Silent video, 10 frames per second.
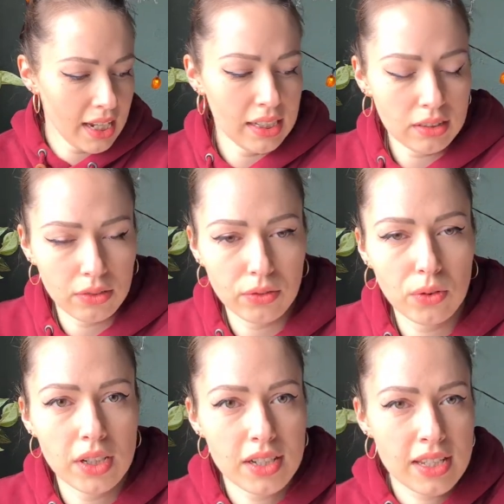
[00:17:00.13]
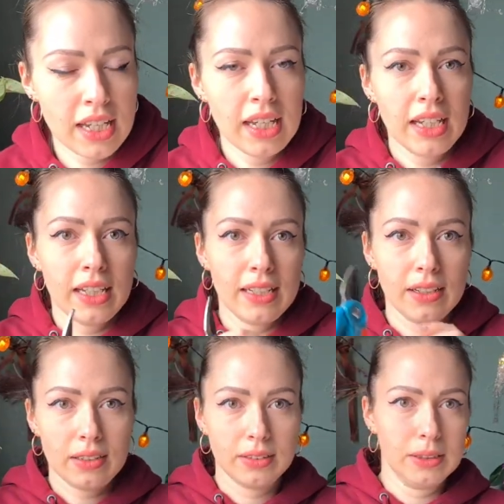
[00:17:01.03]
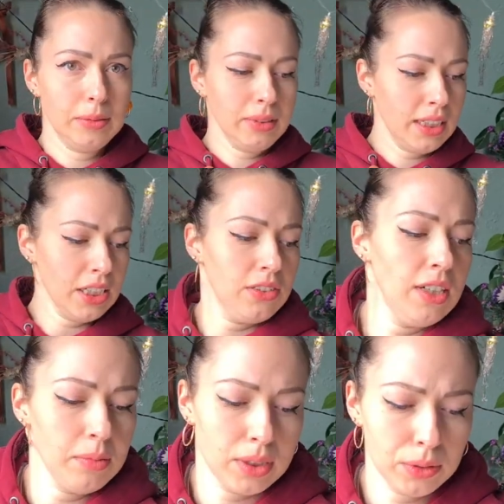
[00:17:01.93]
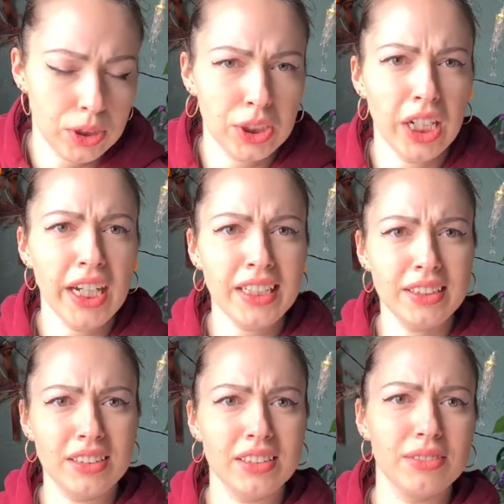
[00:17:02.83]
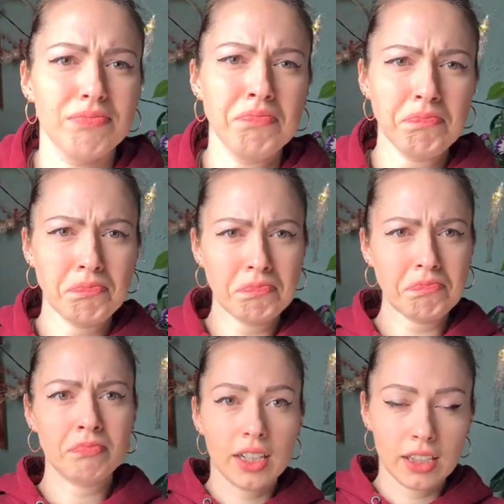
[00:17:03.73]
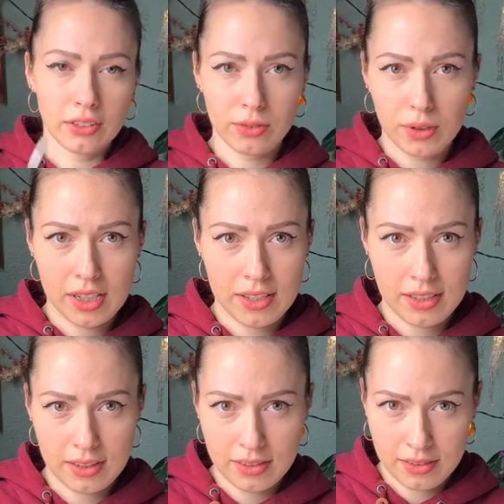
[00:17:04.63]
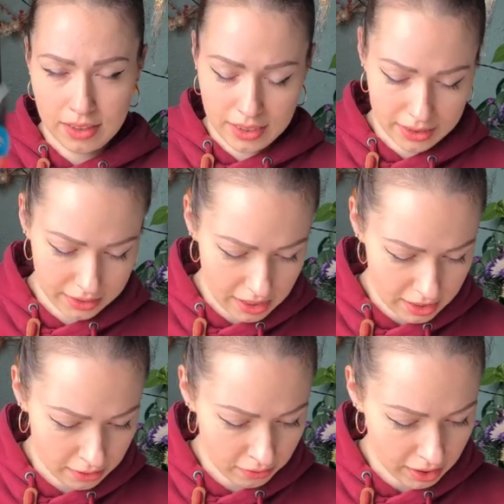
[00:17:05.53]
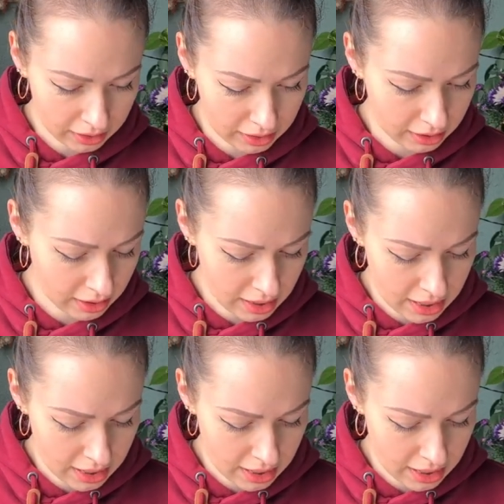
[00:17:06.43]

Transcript: And of course, oh my gosh, why I'm so shiny. And of course, disinfected.